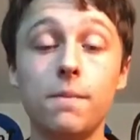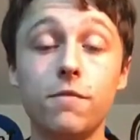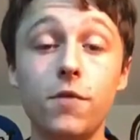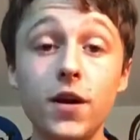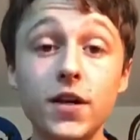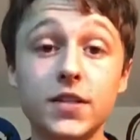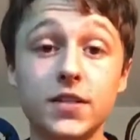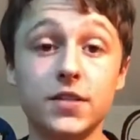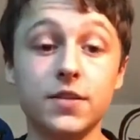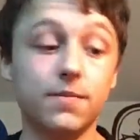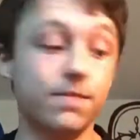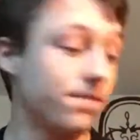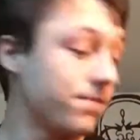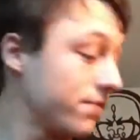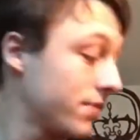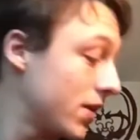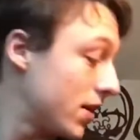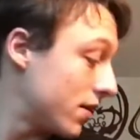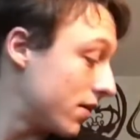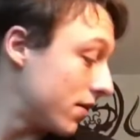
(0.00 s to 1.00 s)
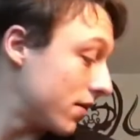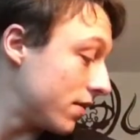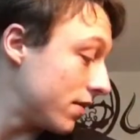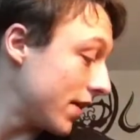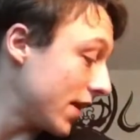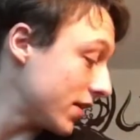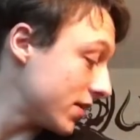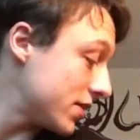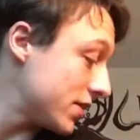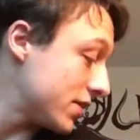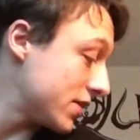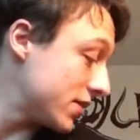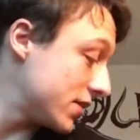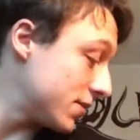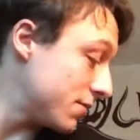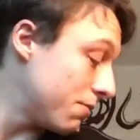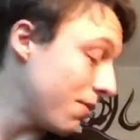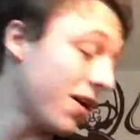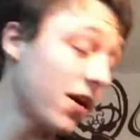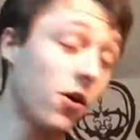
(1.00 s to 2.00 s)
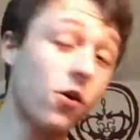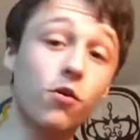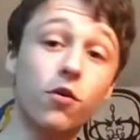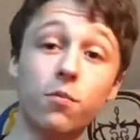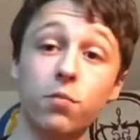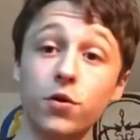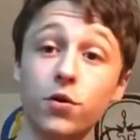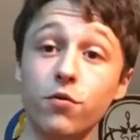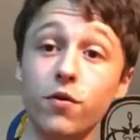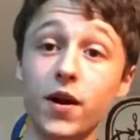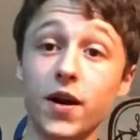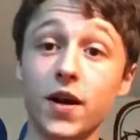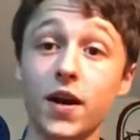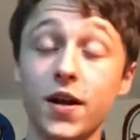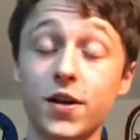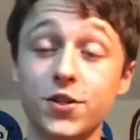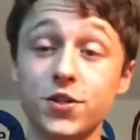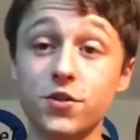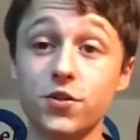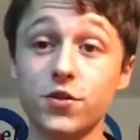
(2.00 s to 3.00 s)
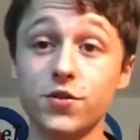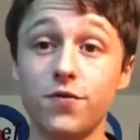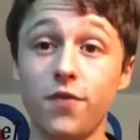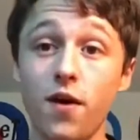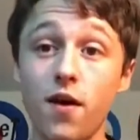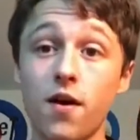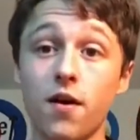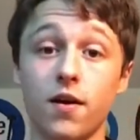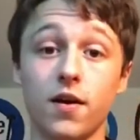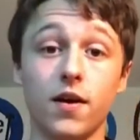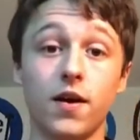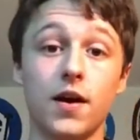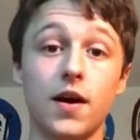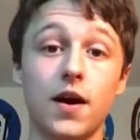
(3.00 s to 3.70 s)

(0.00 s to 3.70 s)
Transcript: Right, that's my horror Blu-ray collection thus far.